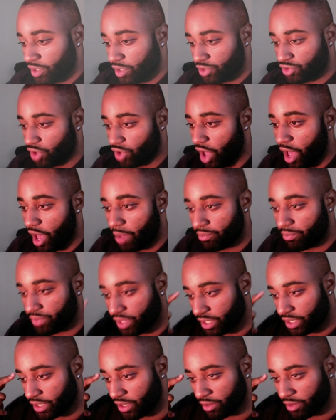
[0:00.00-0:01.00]
So I'm
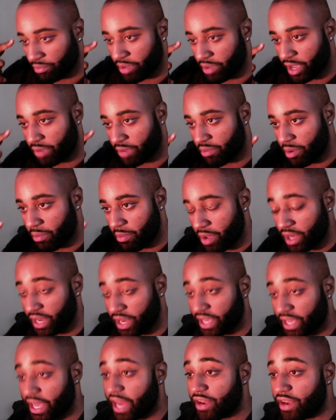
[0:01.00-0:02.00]
thinking in the back of my mind,
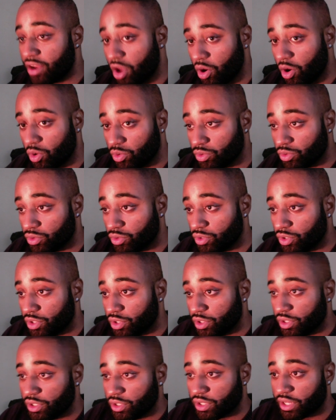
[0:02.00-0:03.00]
like I know,
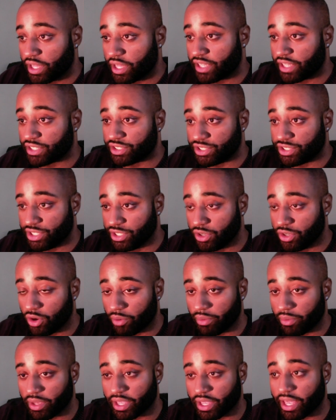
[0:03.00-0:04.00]
like she
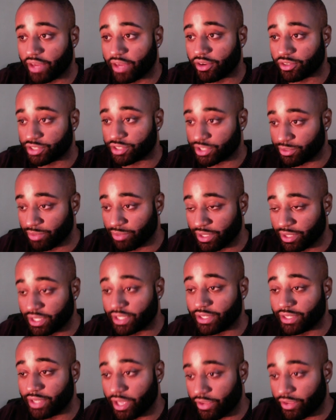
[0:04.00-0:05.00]
gonna make it. I know
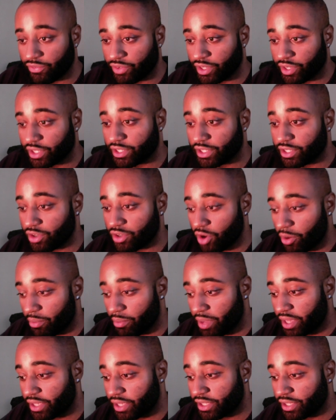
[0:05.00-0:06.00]
Shamika definitely gonna
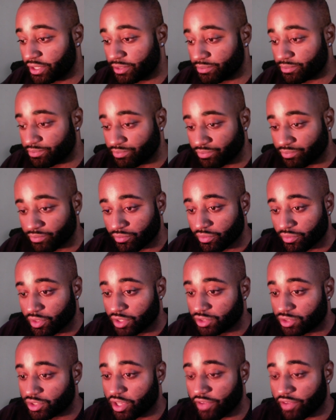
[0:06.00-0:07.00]
make it.
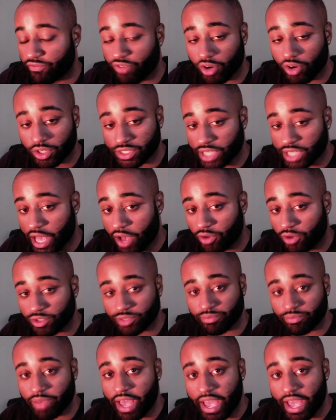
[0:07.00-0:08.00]
So at first I was
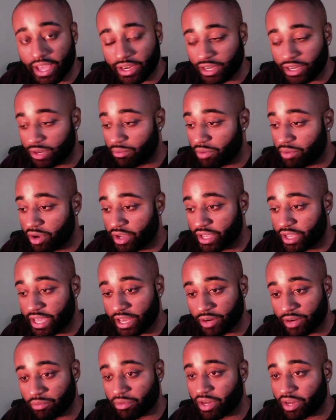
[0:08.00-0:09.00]
mad at the mug
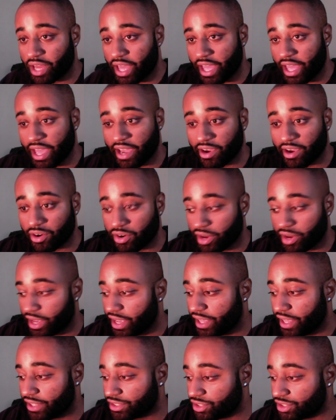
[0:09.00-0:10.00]
at her, but I had her
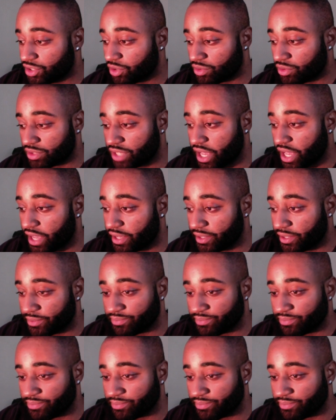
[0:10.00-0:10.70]
hand so tight,